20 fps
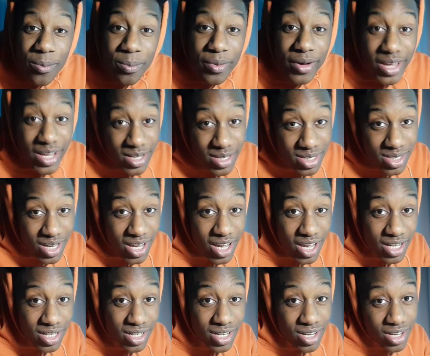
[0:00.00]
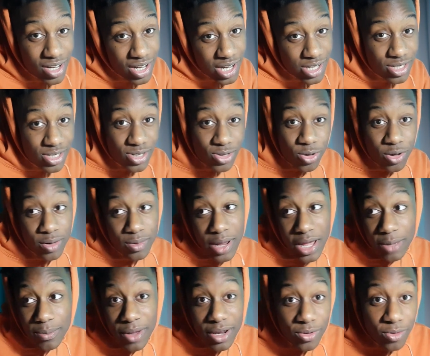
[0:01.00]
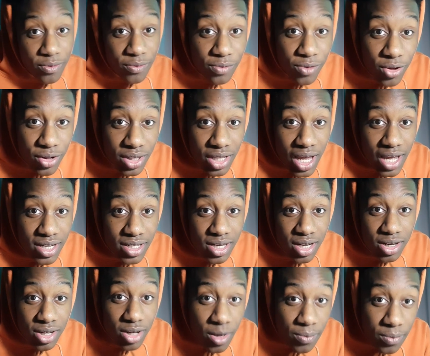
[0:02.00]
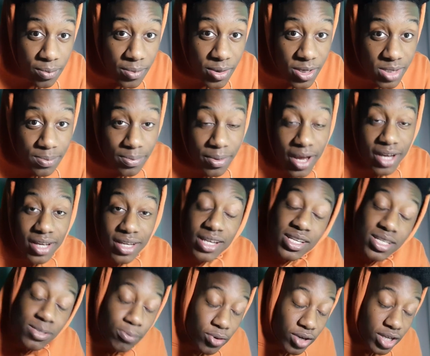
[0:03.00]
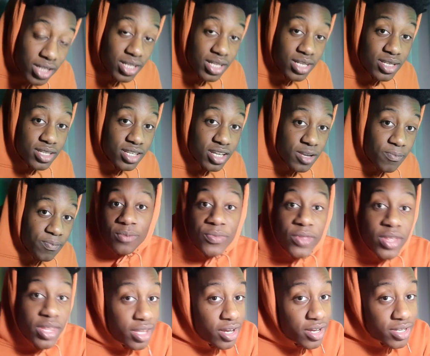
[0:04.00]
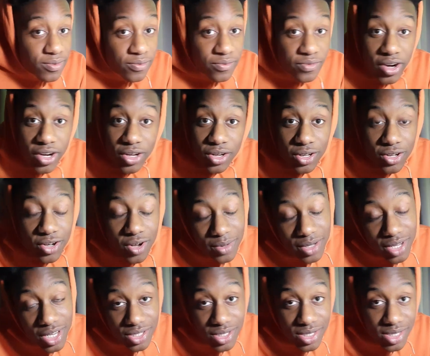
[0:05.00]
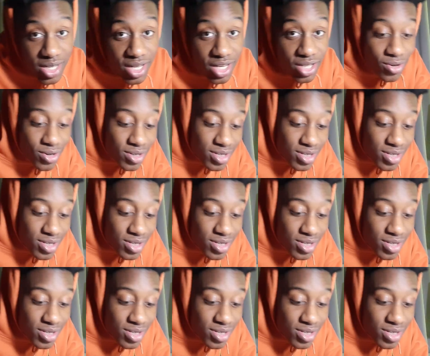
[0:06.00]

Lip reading: but inside, as you saw in like a little vlog that I did a couple months back, it's pretty decent. There are some very good accommodations here. You got